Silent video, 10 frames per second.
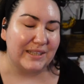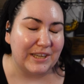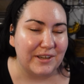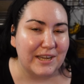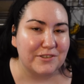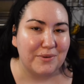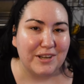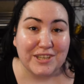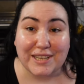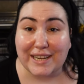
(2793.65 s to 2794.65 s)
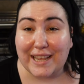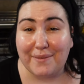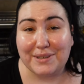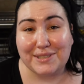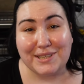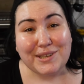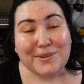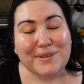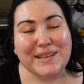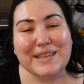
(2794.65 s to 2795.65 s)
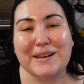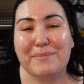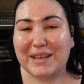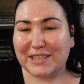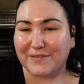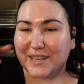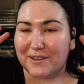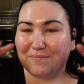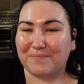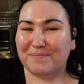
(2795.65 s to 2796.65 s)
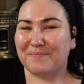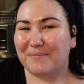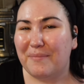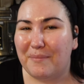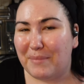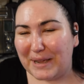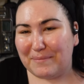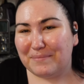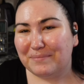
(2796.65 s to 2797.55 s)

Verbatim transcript: Thank you guys for watching, and I can't wait to see you in my next video. Bye.